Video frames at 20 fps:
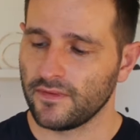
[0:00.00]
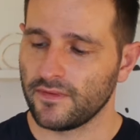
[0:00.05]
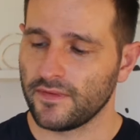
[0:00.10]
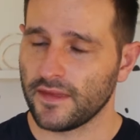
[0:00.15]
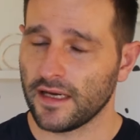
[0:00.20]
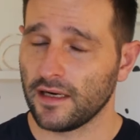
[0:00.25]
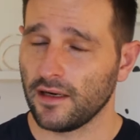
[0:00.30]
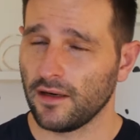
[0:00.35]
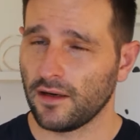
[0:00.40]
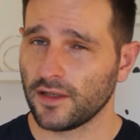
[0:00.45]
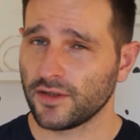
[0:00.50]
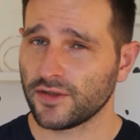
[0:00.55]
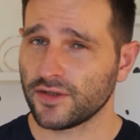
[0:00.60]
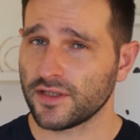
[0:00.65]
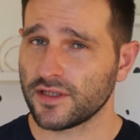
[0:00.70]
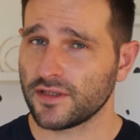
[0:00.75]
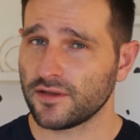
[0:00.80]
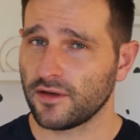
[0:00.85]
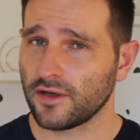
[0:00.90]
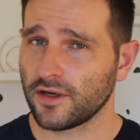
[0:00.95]
that line
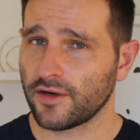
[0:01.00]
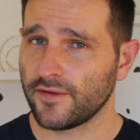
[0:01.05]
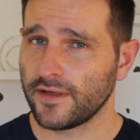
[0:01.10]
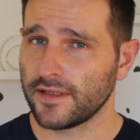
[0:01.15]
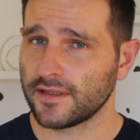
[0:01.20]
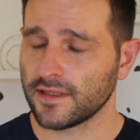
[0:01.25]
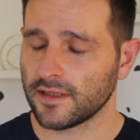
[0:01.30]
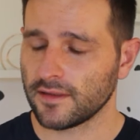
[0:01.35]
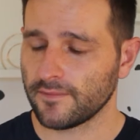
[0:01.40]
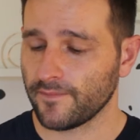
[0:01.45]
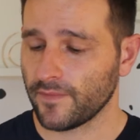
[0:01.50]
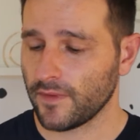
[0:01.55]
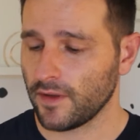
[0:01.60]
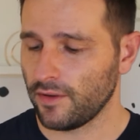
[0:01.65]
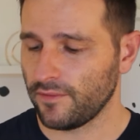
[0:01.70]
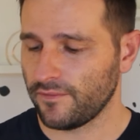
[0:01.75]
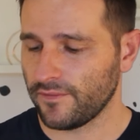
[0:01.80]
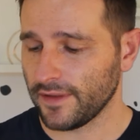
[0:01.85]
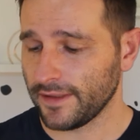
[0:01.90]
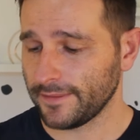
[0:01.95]
should start increasing,
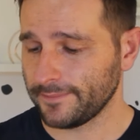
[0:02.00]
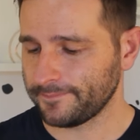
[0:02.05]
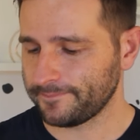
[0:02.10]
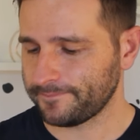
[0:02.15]
hopefully.